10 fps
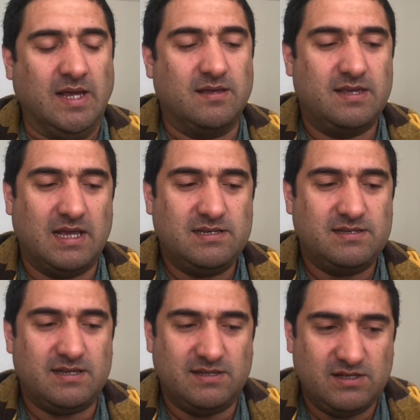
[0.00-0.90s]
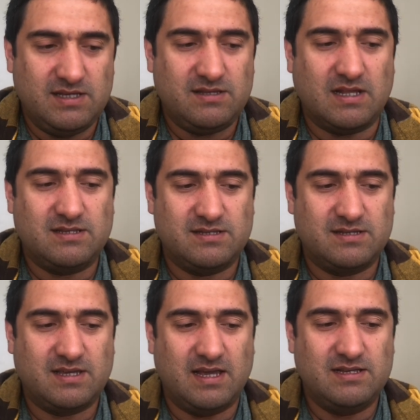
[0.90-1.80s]
Yes, indeed, that is the
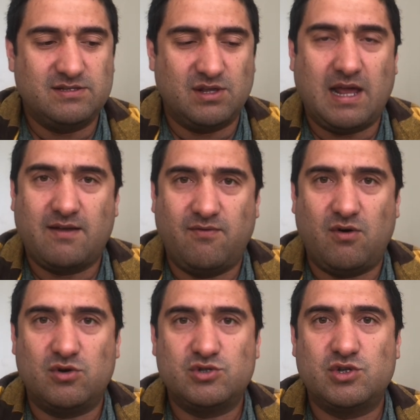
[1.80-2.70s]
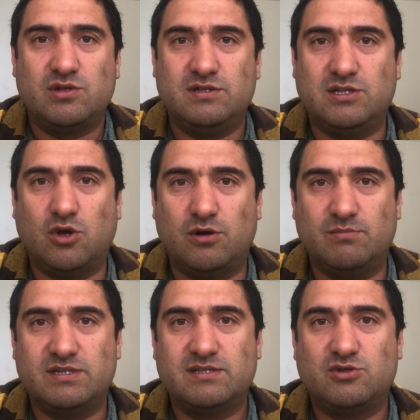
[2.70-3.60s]
case. Drag force
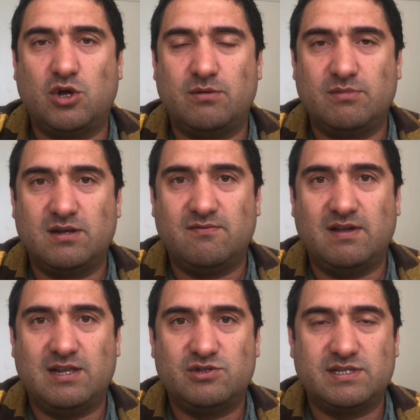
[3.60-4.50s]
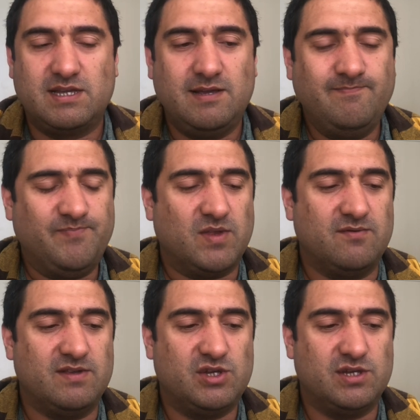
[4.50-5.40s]
determines the terminal velocity,
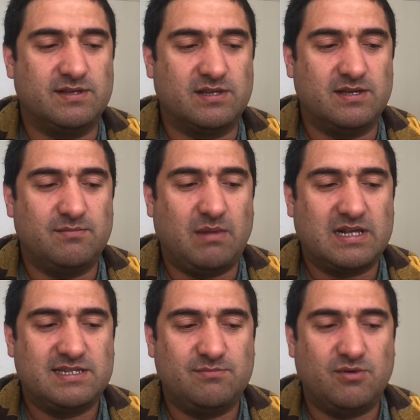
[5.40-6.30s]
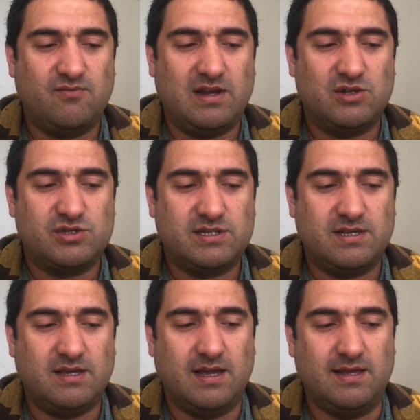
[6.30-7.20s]
which is the maximum
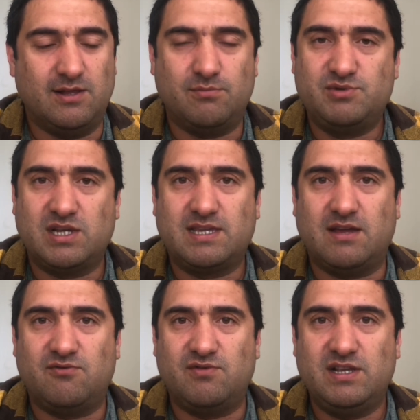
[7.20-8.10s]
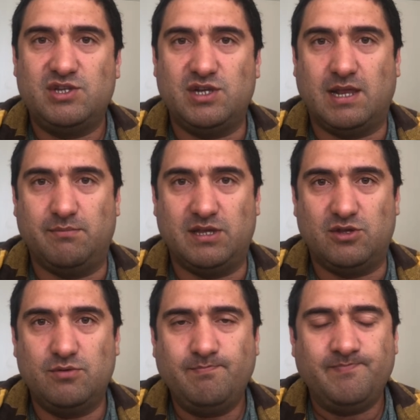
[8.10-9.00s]
velocity an object can reach in a
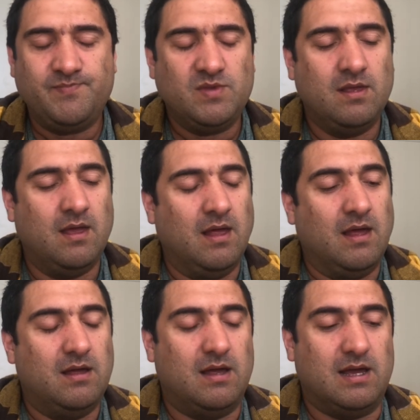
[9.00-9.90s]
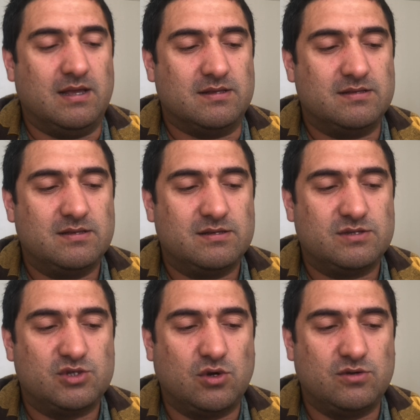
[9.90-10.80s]
medium. And
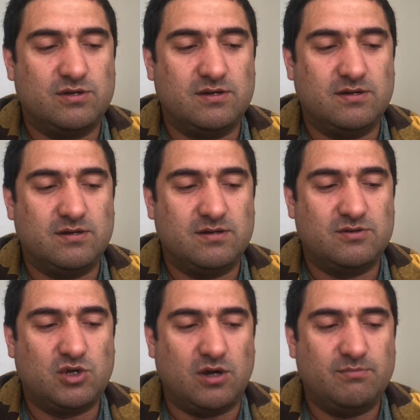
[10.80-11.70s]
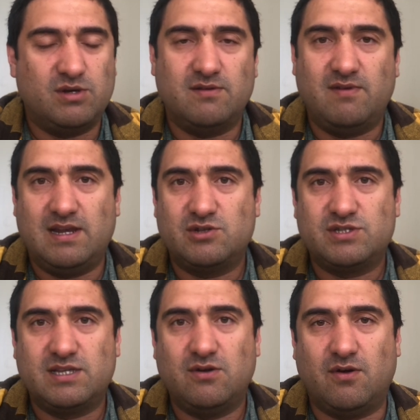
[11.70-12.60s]
so the terminal
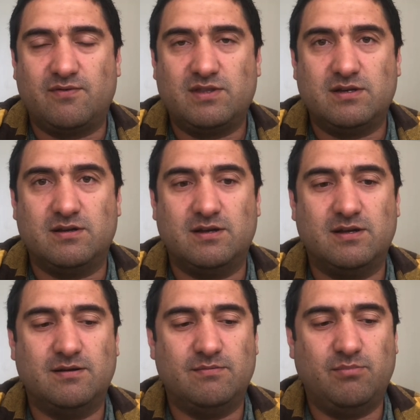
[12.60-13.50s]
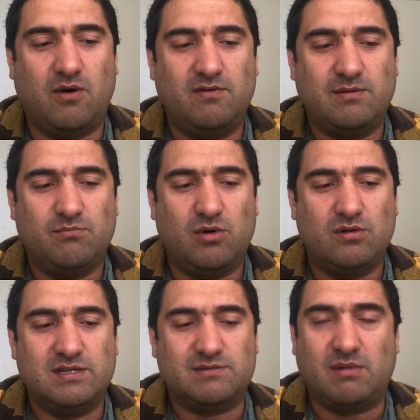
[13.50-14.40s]
velocity of the bowling
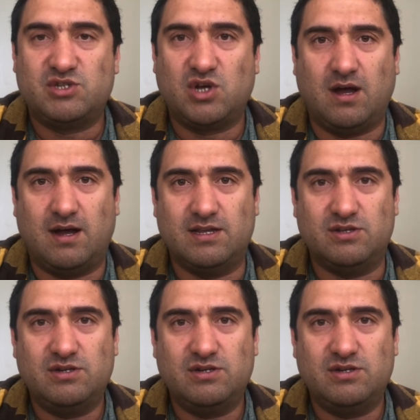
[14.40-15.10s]
ball is much higher